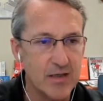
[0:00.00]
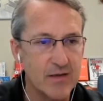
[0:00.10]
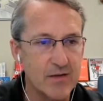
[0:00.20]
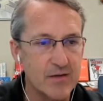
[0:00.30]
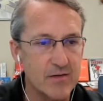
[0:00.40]

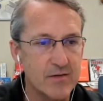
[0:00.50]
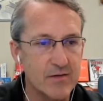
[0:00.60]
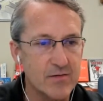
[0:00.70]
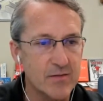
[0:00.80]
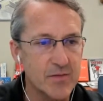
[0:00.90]
And
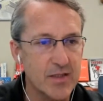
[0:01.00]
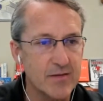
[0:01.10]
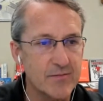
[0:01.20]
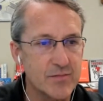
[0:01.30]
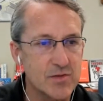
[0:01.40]

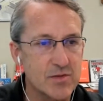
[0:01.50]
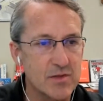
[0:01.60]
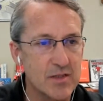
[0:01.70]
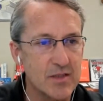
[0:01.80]
sometimes